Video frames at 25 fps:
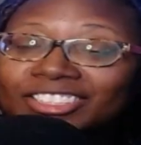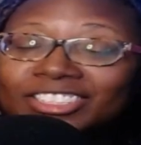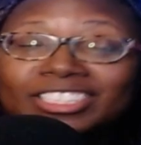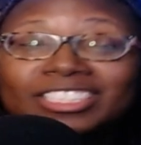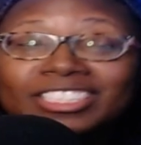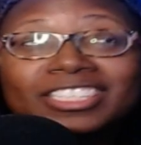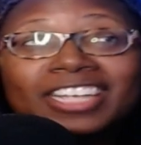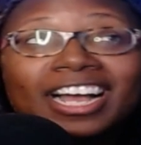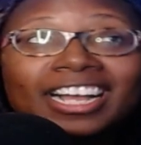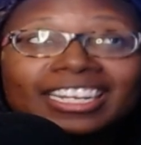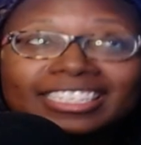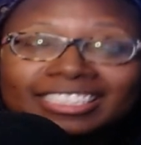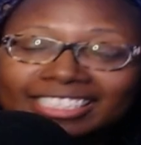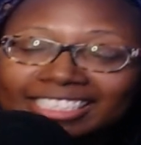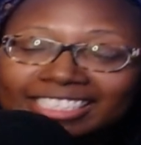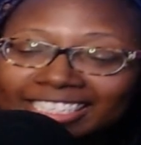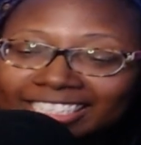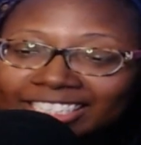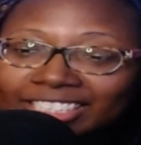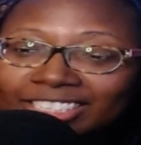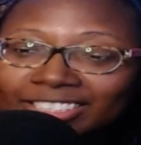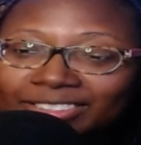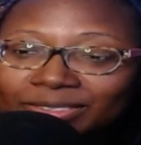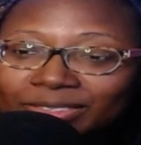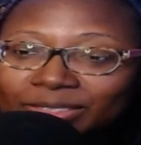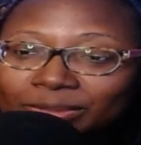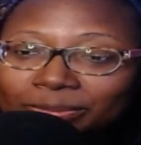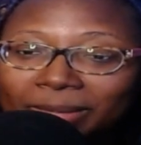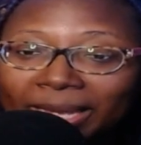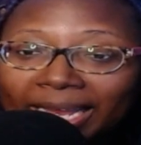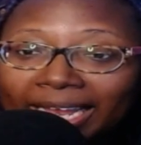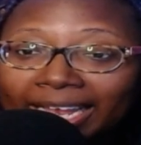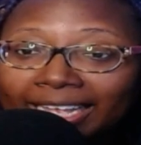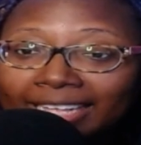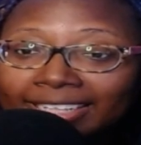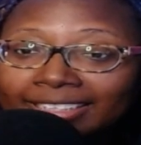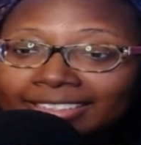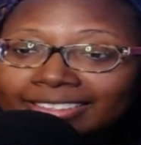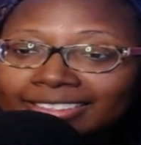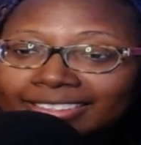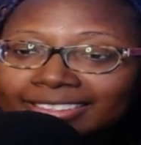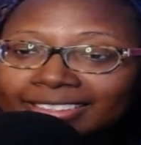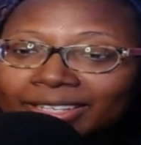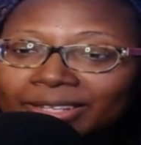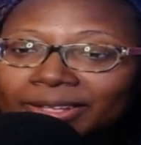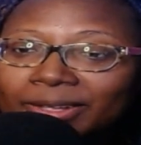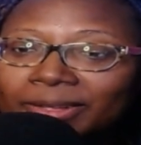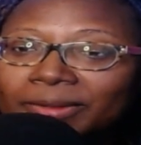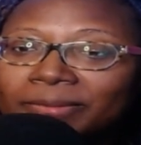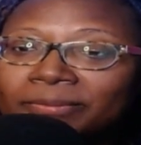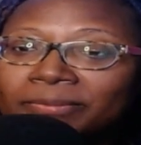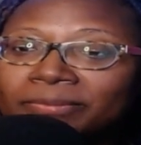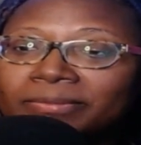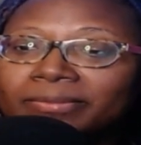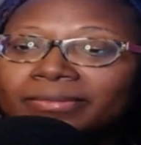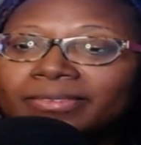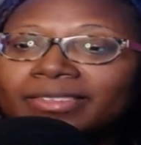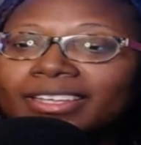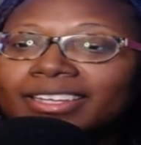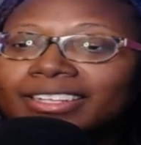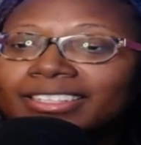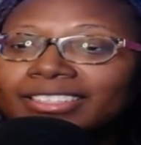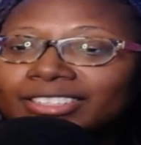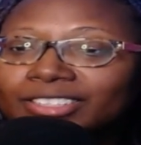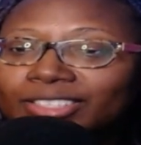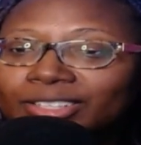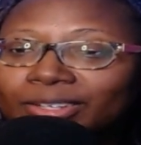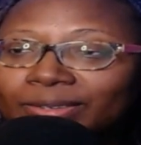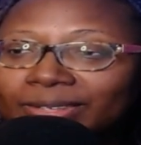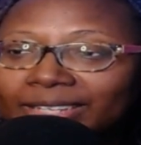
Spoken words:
knocks it into his pants. So he